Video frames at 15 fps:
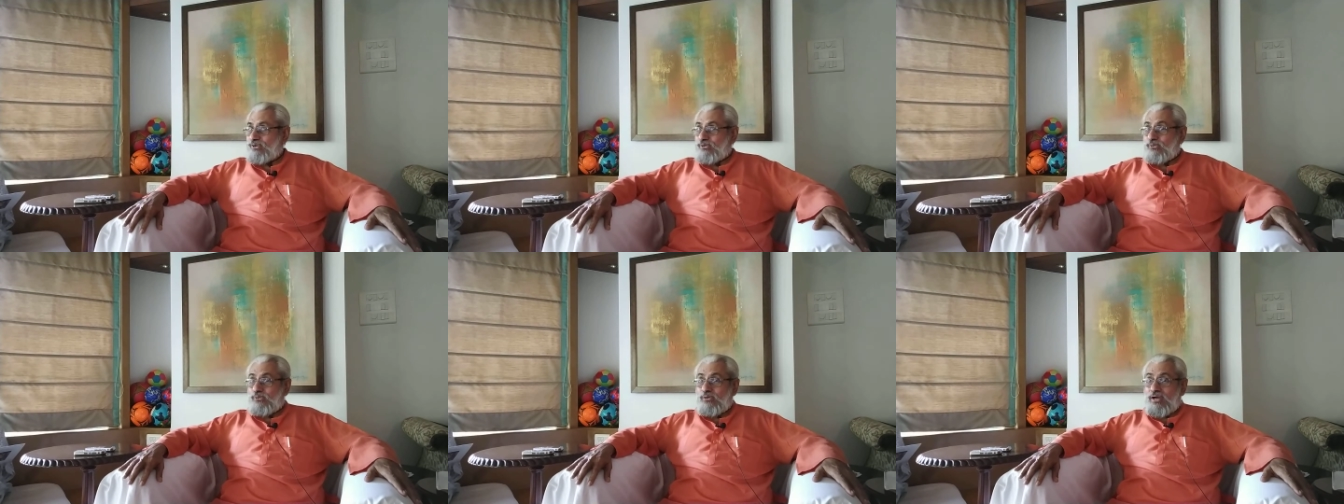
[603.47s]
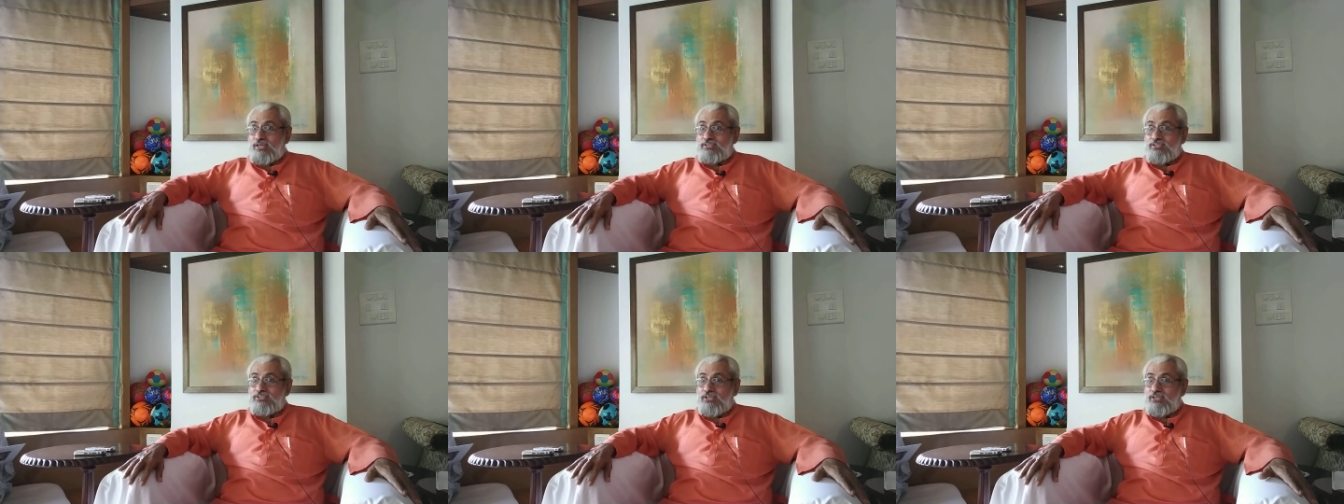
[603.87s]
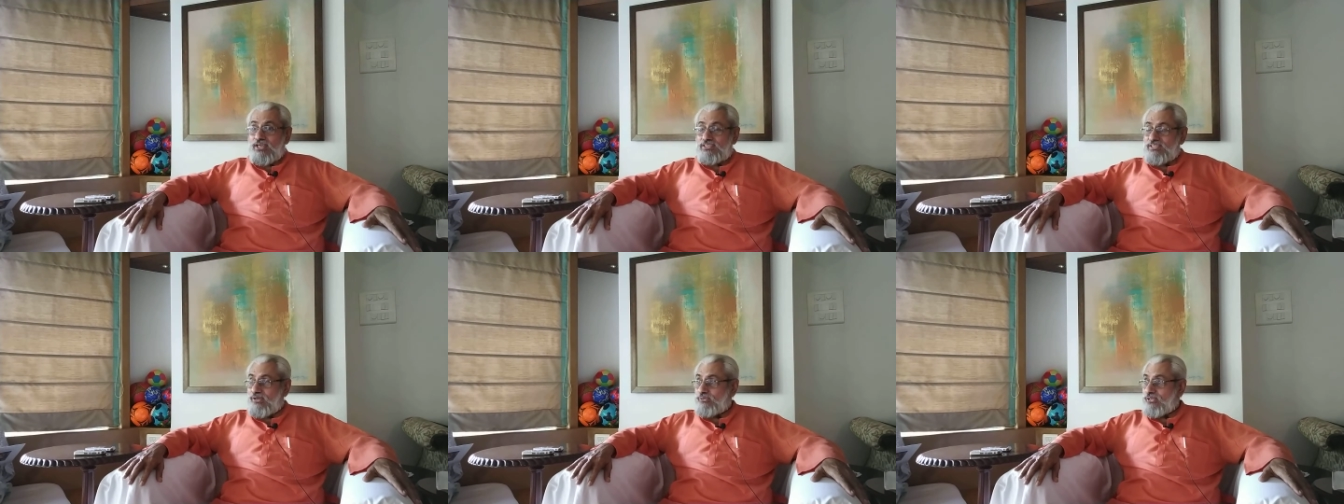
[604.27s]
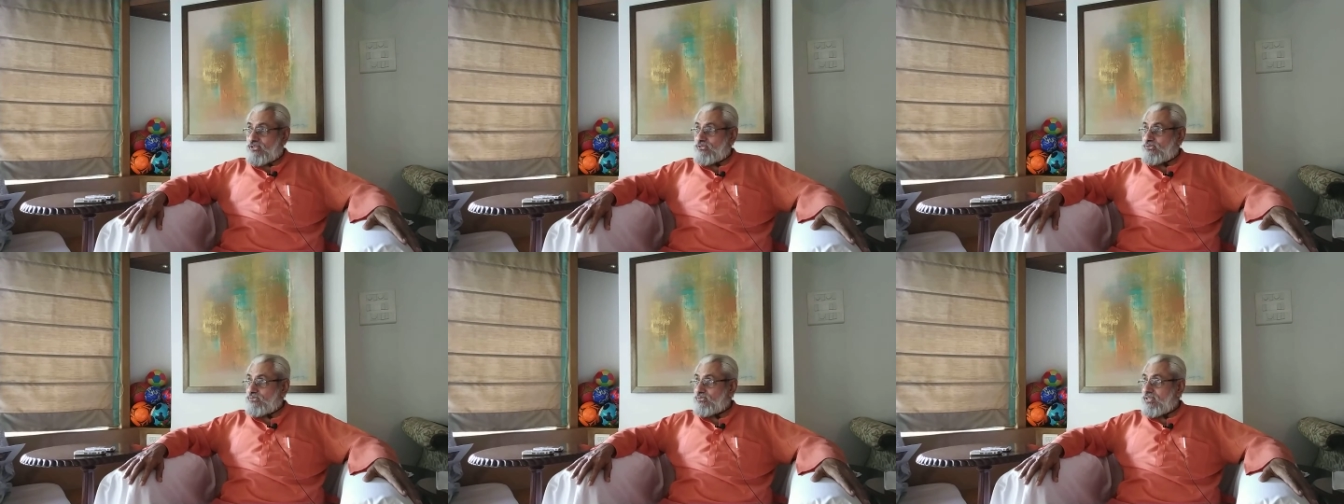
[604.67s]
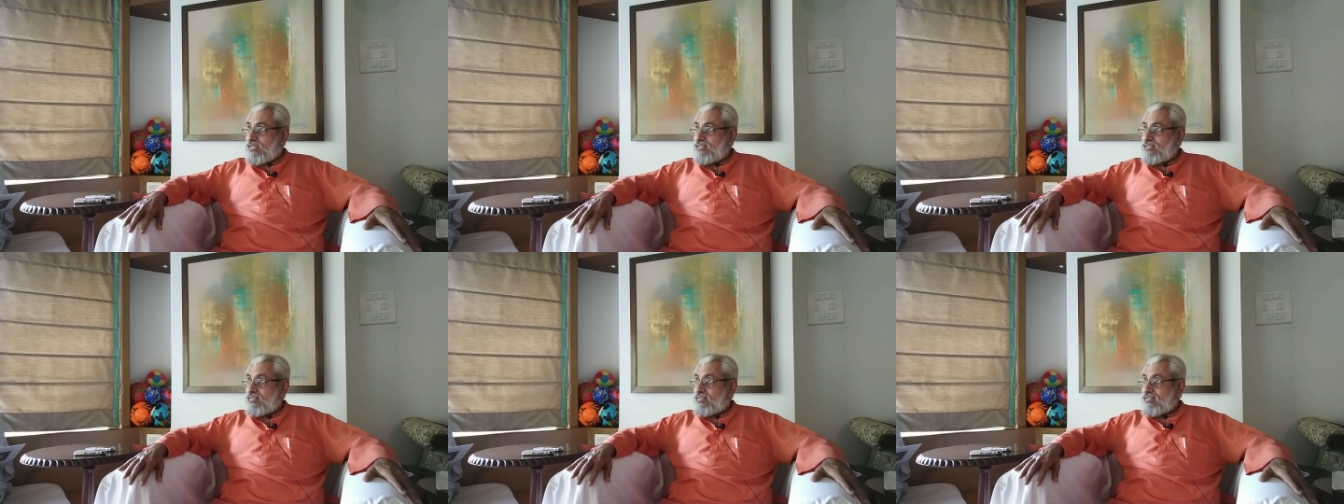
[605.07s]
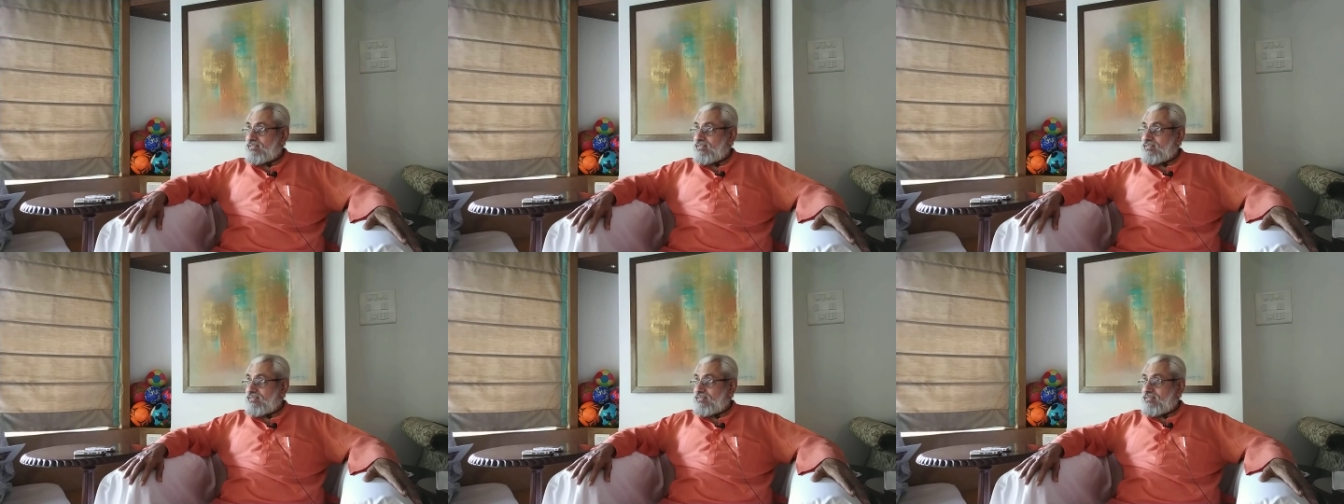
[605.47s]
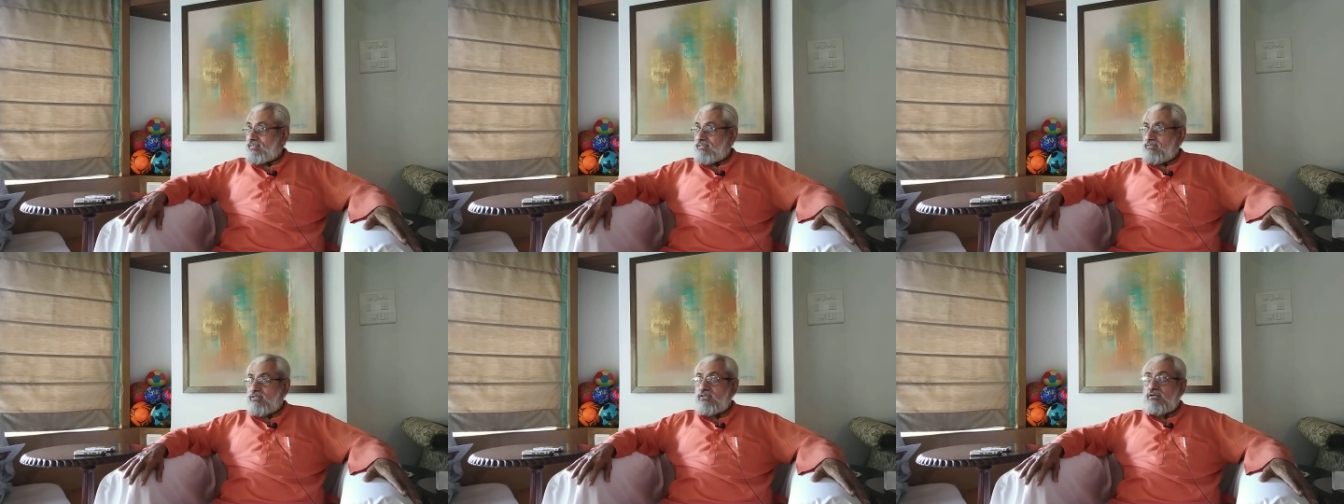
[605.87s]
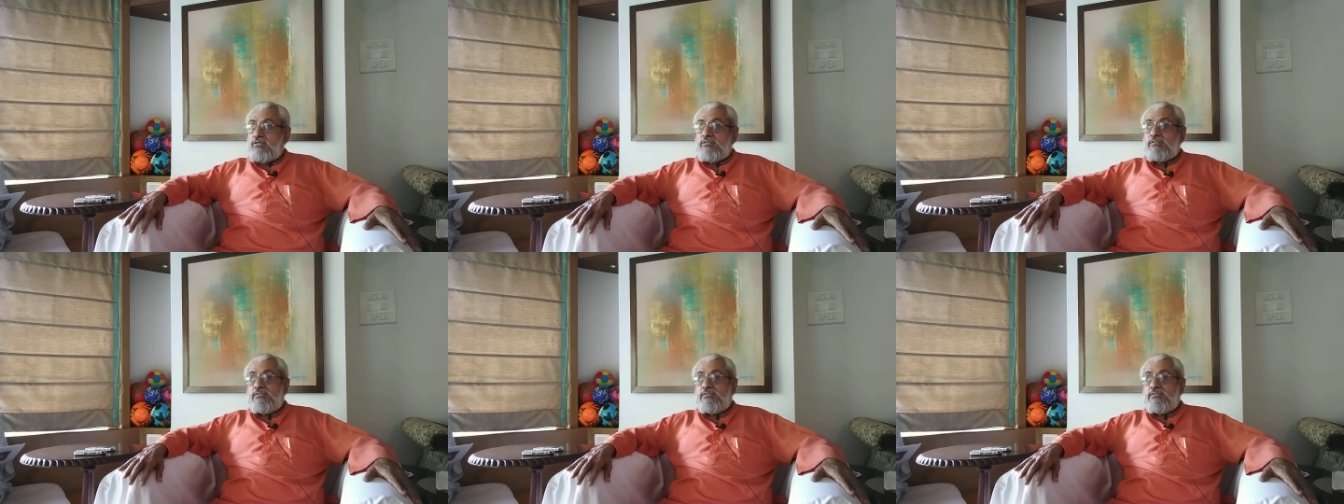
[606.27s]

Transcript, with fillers: oh, as a sannyasi, how can you do that? Why not?